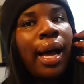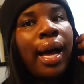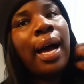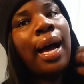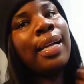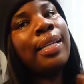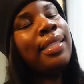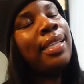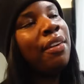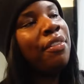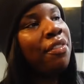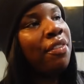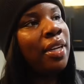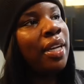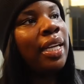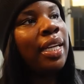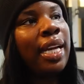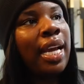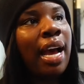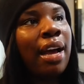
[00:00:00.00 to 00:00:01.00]
I
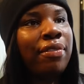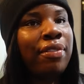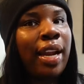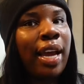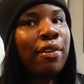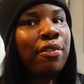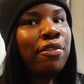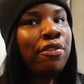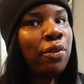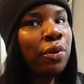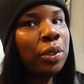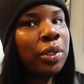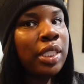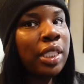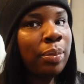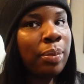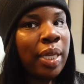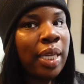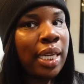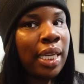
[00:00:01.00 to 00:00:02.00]
definitely have like
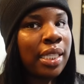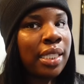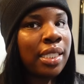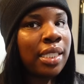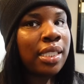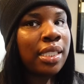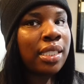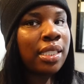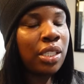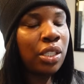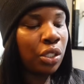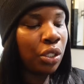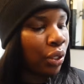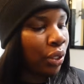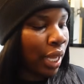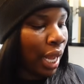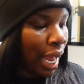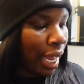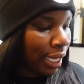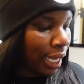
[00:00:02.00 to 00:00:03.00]
40 minutes to do
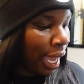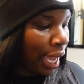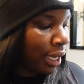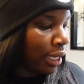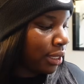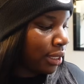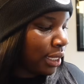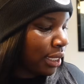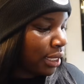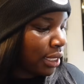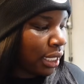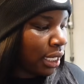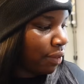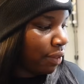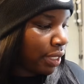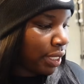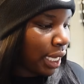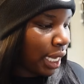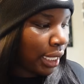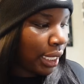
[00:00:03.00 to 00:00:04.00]
that. Yeah, because this didn't
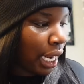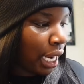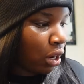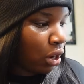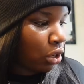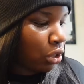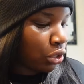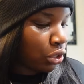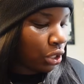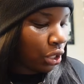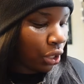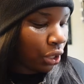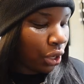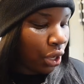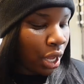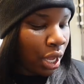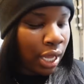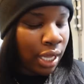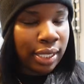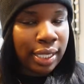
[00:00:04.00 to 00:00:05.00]
even take that long. So
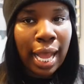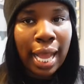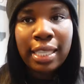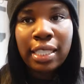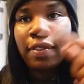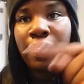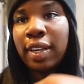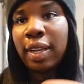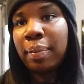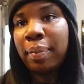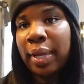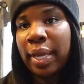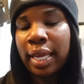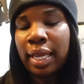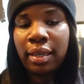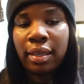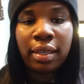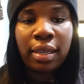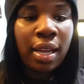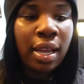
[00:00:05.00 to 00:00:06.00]
that's for the
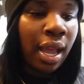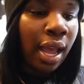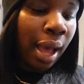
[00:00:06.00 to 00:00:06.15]
bin.